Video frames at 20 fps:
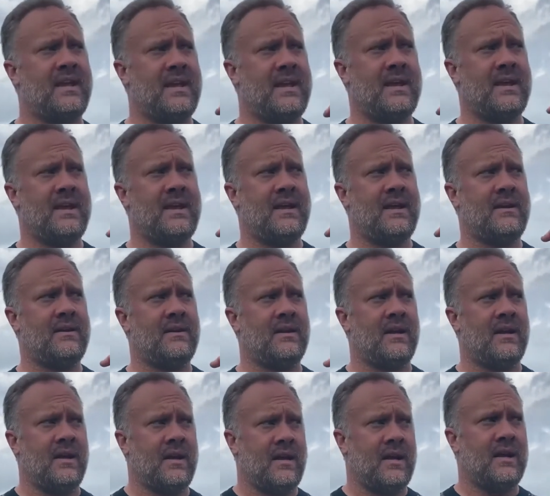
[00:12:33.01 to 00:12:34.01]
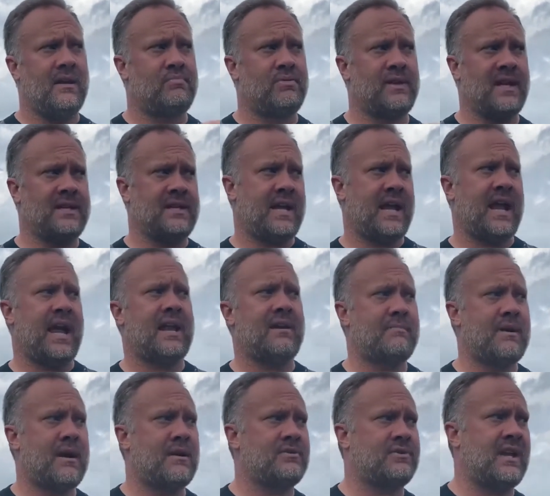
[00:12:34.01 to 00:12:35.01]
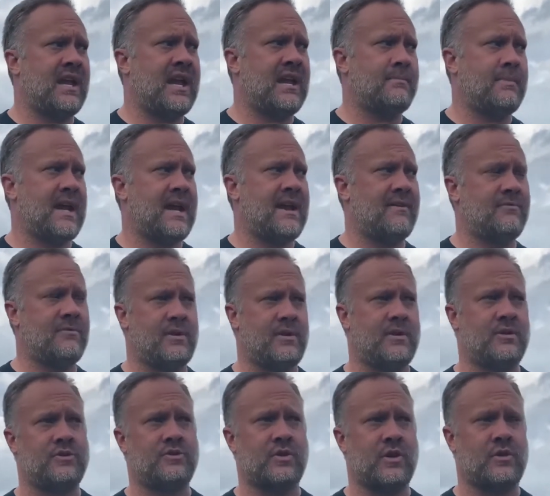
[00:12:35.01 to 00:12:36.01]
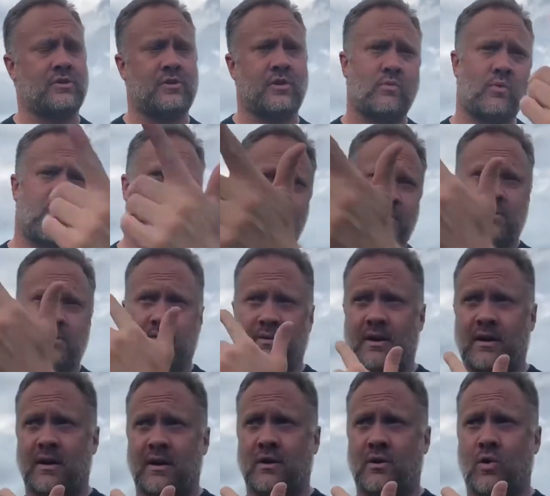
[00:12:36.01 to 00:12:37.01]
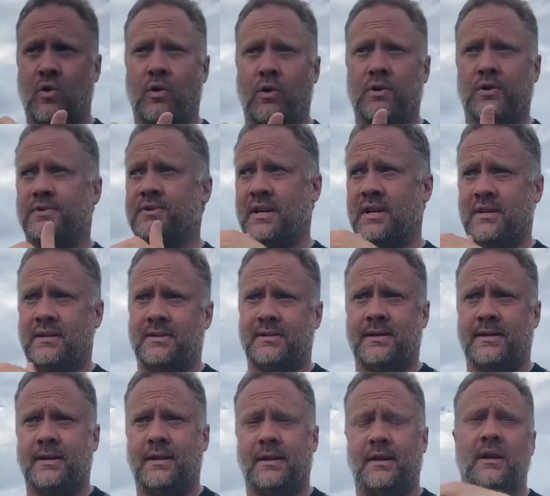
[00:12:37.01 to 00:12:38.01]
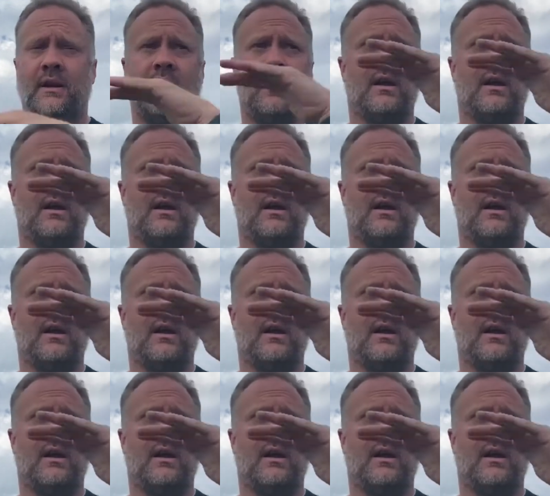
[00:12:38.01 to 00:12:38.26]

and playing the cat and mouse game, and having the instructor walk the course and see,